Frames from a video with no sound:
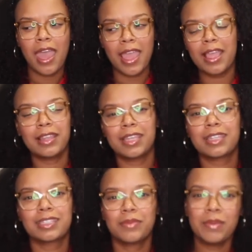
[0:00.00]
hey,
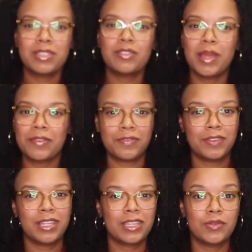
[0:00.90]
like sometimes you might
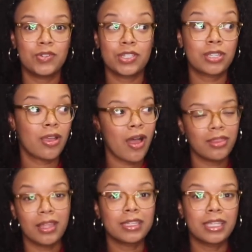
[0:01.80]
feel like you just
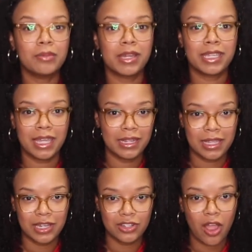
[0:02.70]
got lucky by getting
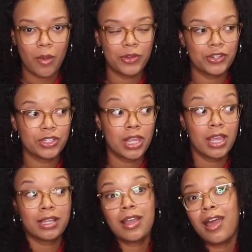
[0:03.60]
that job or you just
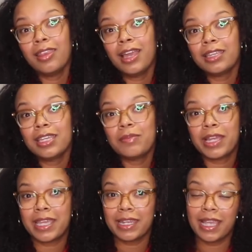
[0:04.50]
got lucky
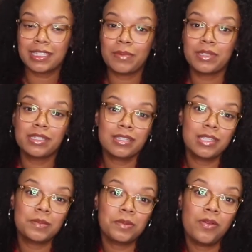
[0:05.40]
by getting accepted into
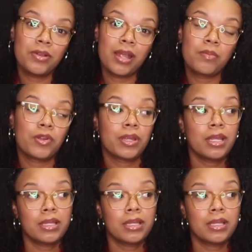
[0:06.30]
this program or